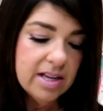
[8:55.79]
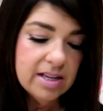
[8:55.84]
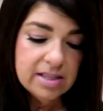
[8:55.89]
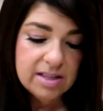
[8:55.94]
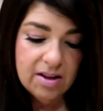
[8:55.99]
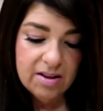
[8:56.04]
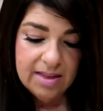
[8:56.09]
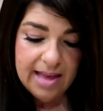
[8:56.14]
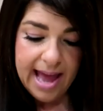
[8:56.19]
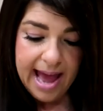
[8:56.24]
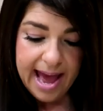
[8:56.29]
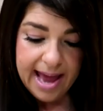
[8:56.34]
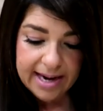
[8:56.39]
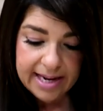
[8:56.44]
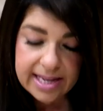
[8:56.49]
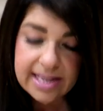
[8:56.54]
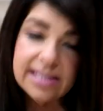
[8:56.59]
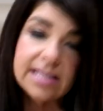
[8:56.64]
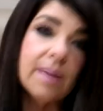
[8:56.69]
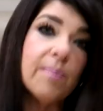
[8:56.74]
So that
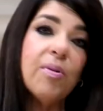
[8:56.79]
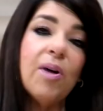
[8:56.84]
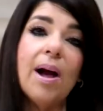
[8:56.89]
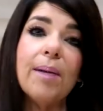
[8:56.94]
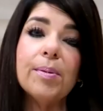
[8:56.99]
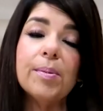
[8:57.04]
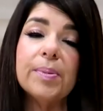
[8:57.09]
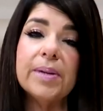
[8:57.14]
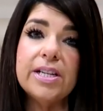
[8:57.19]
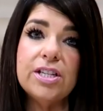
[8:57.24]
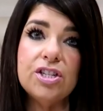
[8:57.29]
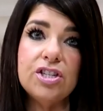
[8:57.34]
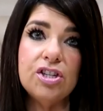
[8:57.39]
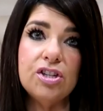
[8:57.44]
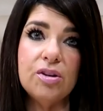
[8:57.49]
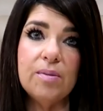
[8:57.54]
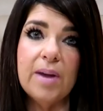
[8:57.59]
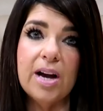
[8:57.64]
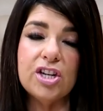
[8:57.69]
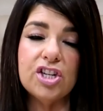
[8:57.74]
is probably
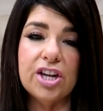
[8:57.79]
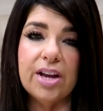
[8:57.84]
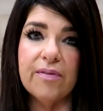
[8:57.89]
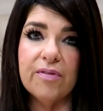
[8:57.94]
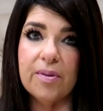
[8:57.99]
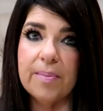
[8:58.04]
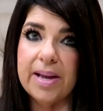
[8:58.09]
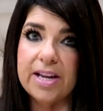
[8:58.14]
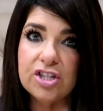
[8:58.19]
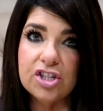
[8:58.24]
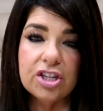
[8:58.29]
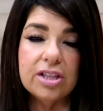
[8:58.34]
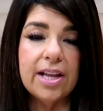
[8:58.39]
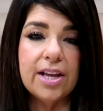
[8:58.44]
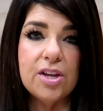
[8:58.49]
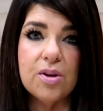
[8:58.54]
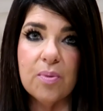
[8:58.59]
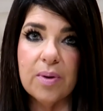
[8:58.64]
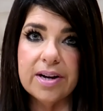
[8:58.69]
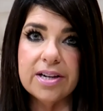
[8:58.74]
too much information
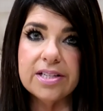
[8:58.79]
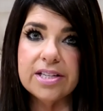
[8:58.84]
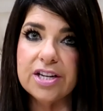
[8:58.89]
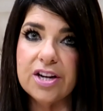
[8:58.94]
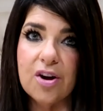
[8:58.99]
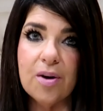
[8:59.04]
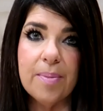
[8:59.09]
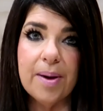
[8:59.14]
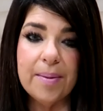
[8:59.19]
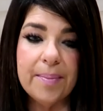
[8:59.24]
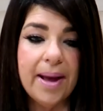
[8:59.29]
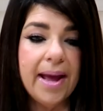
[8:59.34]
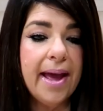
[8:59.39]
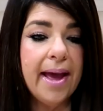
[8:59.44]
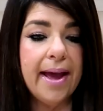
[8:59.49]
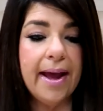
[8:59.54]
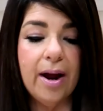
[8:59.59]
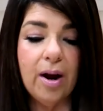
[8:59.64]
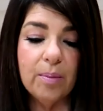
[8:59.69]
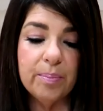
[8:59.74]
that you wanted to know about my
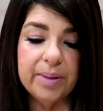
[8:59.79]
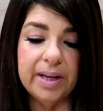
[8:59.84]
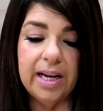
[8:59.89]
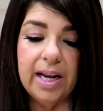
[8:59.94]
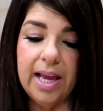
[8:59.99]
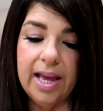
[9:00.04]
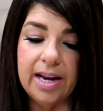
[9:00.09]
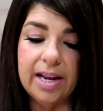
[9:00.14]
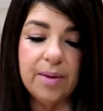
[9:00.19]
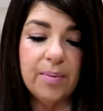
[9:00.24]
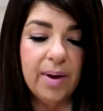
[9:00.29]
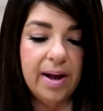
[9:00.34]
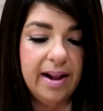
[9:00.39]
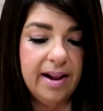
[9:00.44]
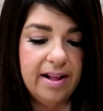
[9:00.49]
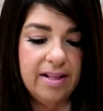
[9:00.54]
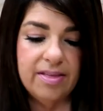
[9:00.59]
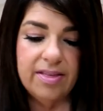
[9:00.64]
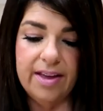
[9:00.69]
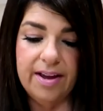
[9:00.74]
hair, but
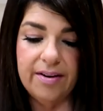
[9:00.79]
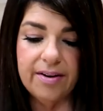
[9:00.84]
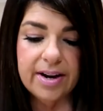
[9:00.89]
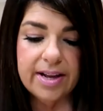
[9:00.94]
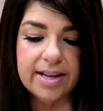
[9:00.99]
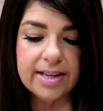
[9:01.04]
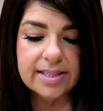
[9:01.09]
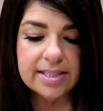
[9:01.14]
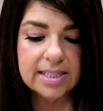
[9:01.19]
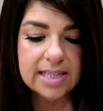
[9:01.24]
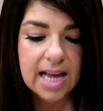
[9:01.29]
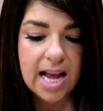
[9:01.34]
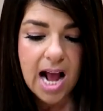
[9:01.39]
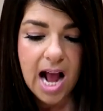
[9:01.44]
anyway, there it is.